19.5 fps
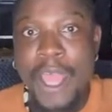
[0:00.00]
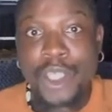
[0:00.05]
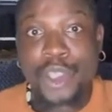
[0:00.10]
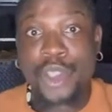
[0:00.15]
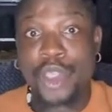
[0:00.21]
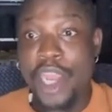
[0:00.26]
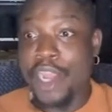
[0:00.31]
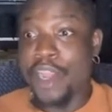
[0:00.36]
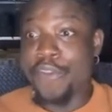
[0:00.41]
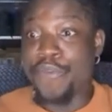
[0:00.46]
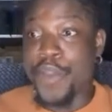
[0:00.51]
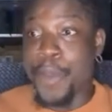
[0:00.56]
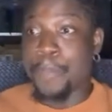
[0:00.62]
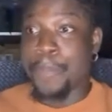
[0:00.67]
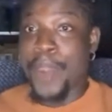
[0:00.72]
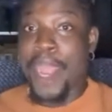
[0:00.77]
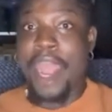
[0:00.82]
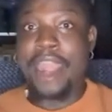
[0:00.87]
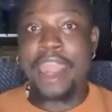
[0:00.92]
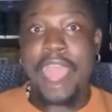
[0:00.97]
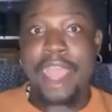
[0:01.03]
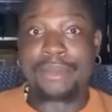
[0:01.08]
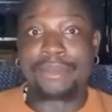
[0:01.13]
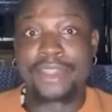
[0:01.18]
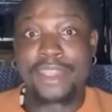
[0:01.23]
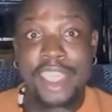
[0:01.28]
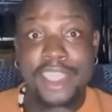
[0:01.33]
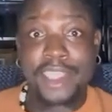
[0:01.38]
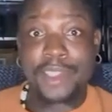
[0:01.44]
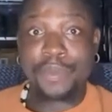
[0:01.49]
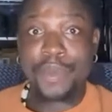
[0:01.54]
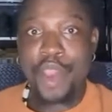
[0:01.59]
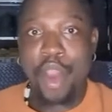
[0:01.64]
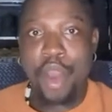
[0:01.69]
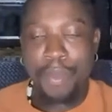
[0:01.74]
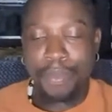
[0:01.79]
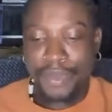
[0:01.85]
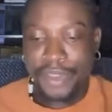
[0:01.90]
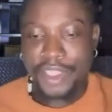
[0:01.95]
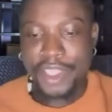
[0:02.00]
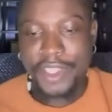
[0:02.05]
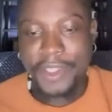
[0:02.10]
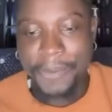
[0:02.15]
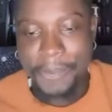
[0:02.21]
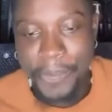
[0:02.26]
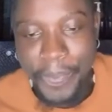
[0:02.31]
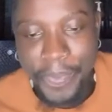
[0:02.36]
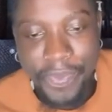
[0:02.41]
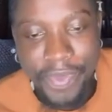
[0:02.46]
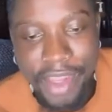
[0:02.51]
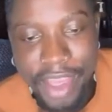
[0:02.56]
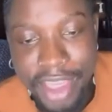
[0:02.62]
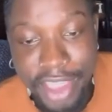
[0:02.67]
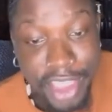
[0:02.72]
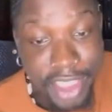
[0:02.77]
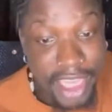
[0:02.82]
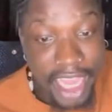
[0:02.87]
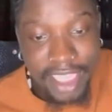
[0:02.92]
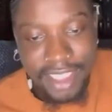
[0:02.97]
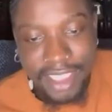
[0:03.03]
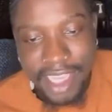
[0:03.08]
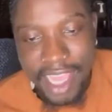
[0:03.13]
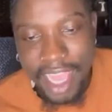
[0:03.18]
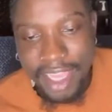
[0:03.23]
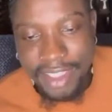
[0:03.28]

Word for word: so that if he plan am, sets me up. See. She tells the guy,